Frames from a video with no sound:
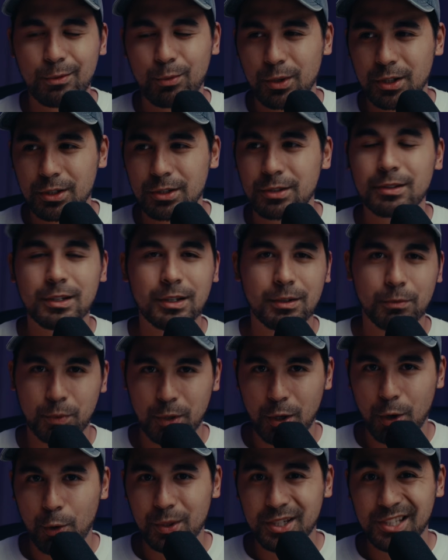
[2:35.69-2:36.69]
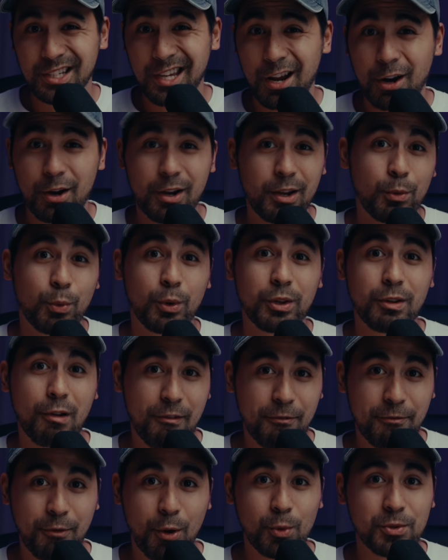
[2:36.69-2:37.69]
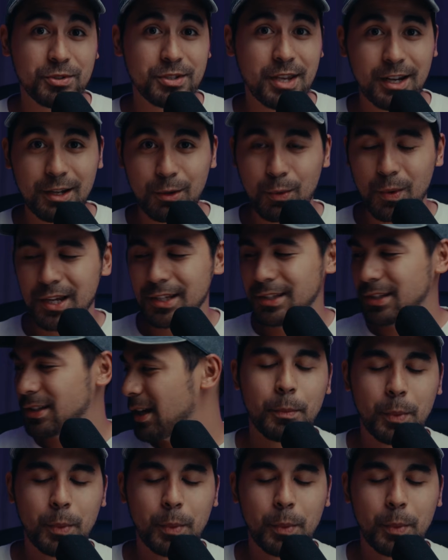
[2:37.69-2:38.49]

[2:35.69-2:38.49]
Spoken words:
which we always carry with our phones anyways,